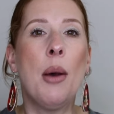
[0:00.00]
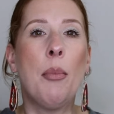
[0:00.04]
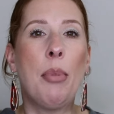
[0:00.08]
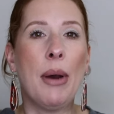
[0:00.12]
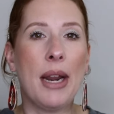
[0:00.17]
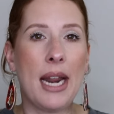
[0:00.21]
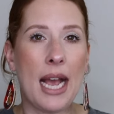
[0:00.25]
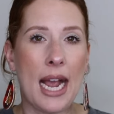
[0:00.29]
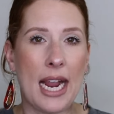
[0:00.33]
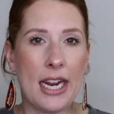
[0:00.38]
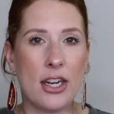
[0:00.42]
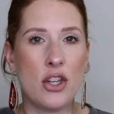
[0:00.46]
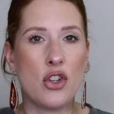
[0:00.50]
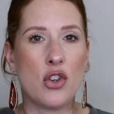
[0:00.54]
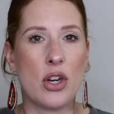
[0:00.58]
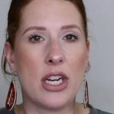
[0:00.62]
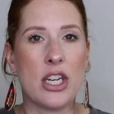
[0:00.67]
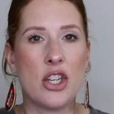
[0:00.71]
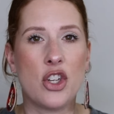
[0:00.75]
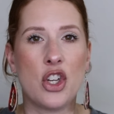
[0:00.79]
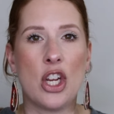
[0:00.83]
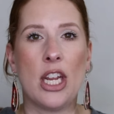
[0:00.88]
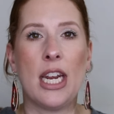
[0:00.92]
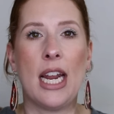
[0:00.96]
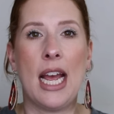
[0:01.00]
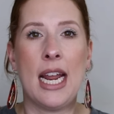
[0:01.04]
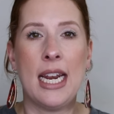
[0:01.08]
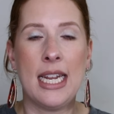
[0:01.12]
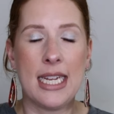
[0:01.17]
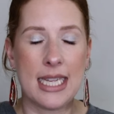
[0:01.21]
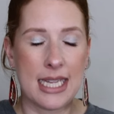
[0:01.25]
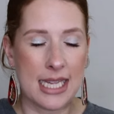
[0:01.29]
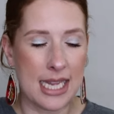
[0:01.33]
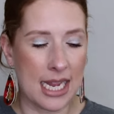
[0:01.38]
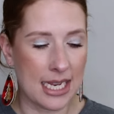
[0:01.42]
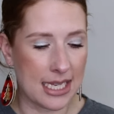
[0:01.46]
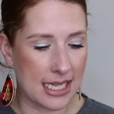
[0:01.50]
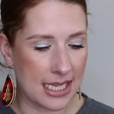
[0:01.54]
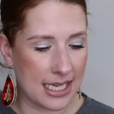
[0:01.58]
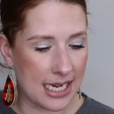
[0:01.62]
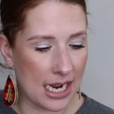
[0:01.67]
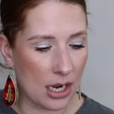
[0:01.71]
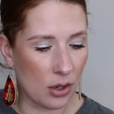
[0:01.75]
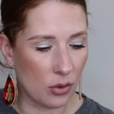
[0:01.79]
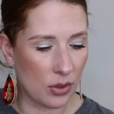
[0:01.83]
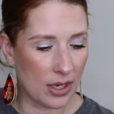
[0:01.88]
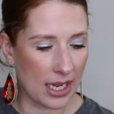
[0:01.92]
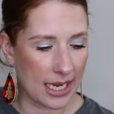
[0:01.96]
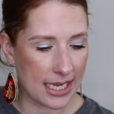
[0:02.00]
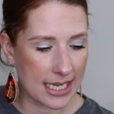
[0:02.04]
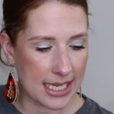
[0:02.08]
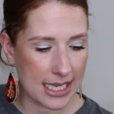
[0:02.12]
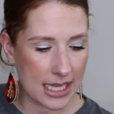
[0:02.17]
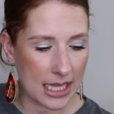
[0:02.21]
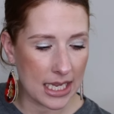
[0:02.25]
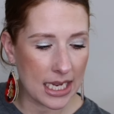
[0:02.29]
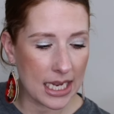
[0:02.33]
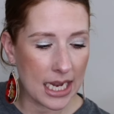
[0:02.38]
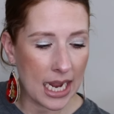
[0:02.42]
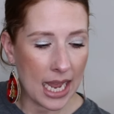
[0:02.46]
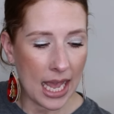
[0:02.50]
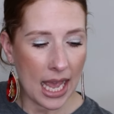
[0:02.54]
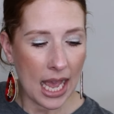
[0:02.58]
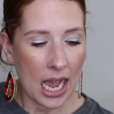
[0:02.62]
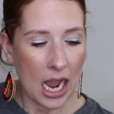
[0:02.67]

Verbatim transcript: but hydration and it sets down nicely.